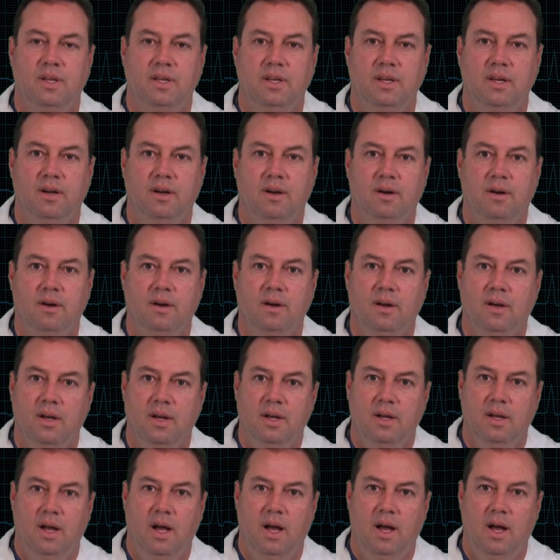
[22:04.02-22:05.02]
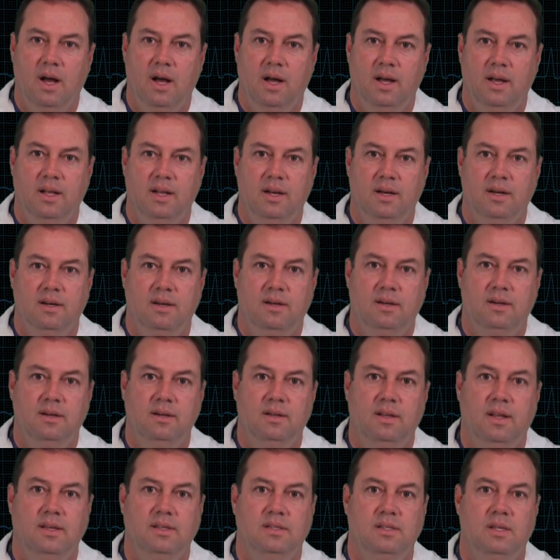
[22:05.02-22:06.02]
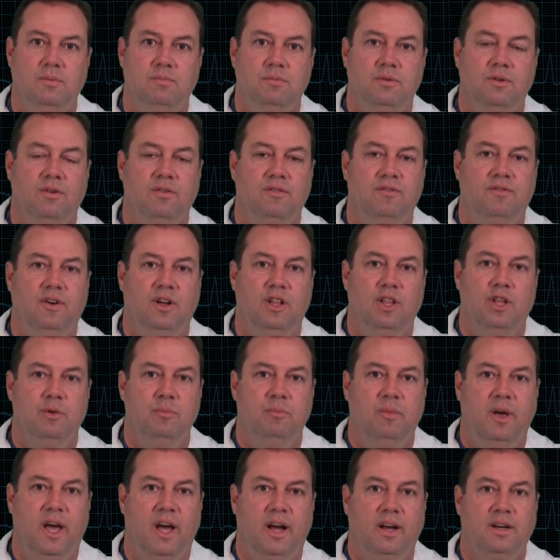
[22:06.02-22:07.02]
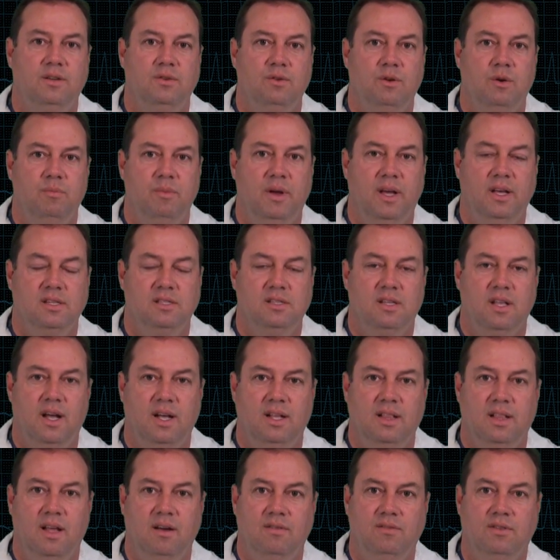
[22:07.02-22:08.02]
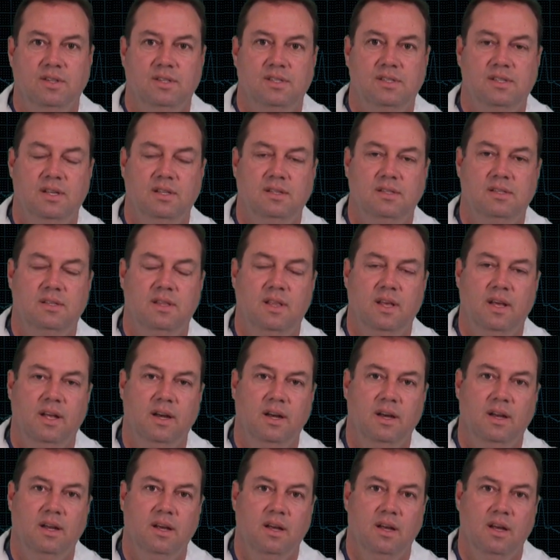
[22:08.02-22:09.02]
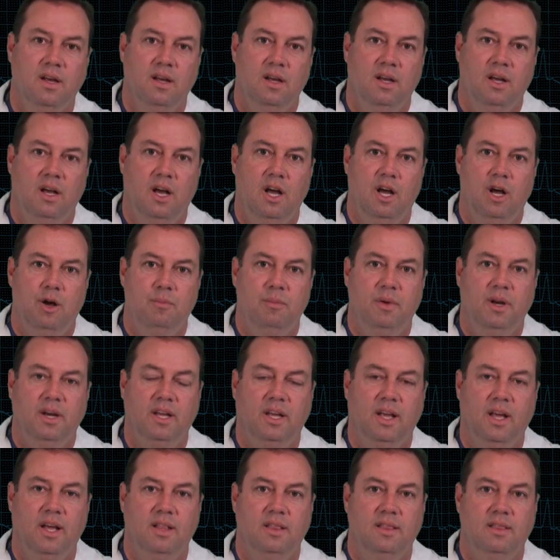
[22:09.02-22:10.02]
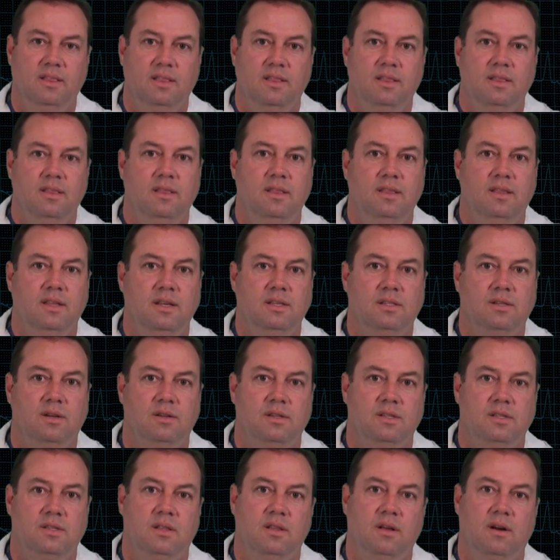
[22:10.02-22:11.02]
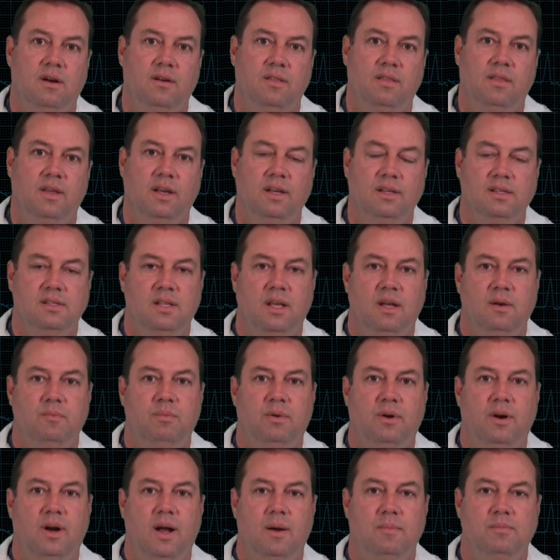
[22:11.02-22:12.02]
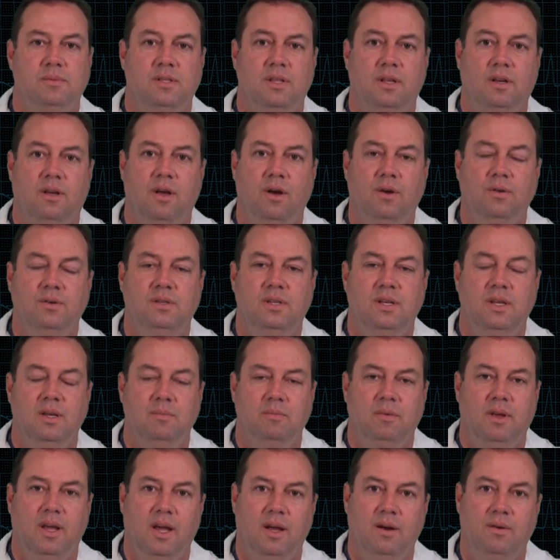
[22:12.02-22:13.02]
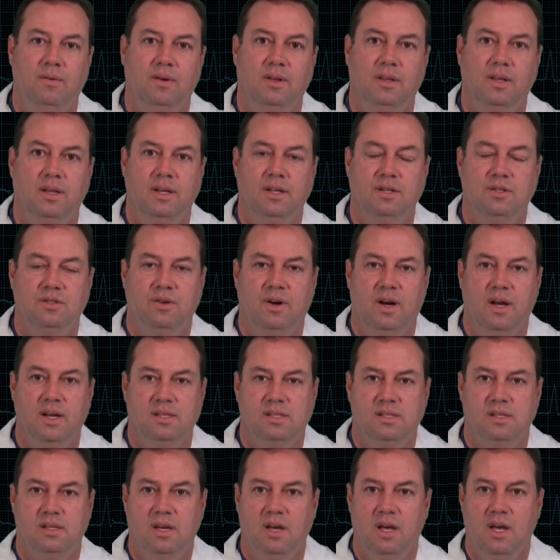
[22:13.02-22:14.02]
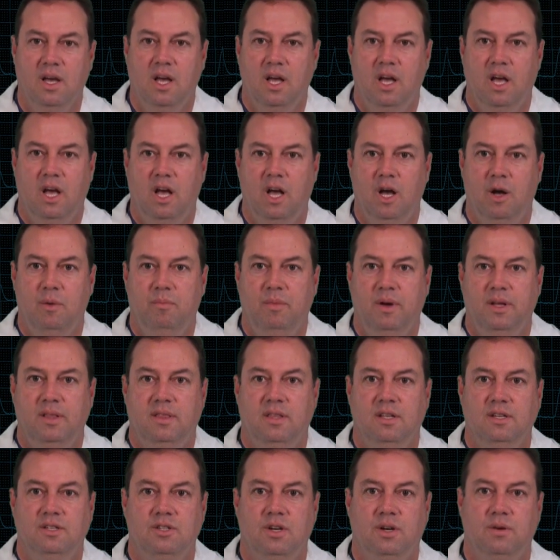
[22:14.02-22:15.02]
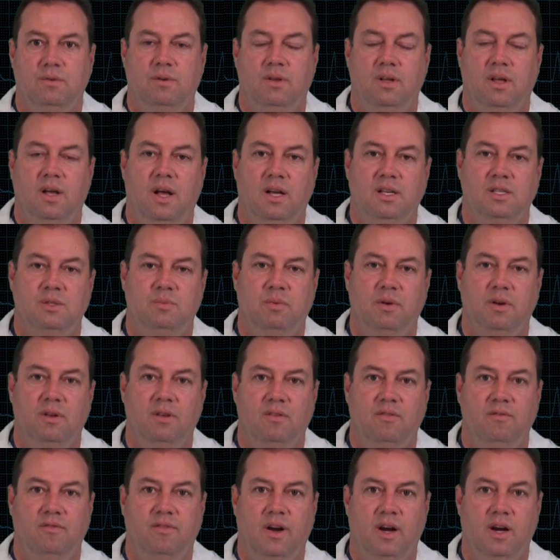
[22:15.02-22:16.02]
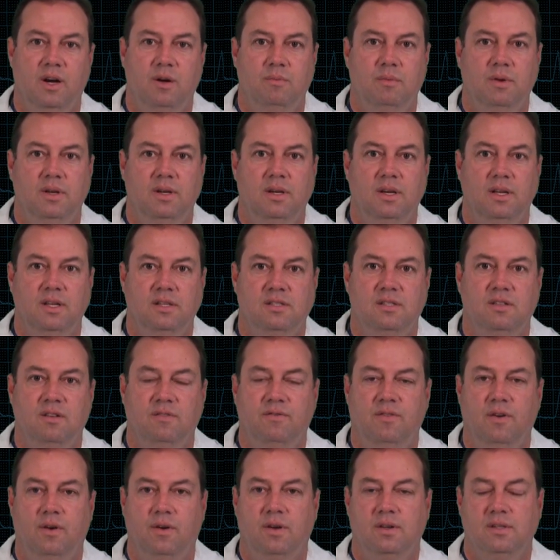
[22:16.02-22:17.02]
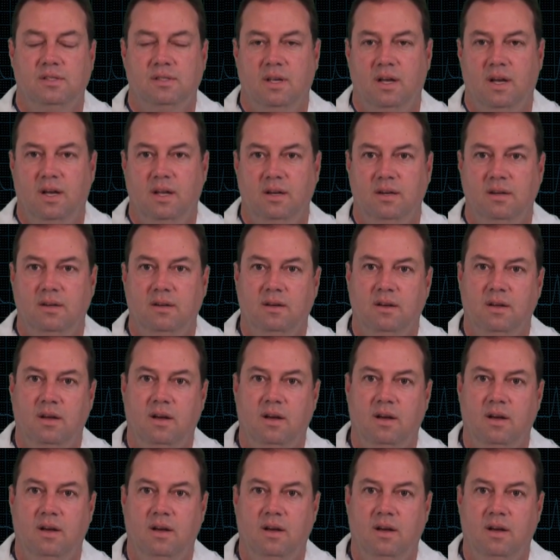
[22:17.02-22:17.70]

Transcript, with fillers: the year, uh, and they seem to have fallen back to a baseline level since then. Uh, but again, these are, are things that perhaps the code team can't really address, uh, but the general hospital environment needs to focus on,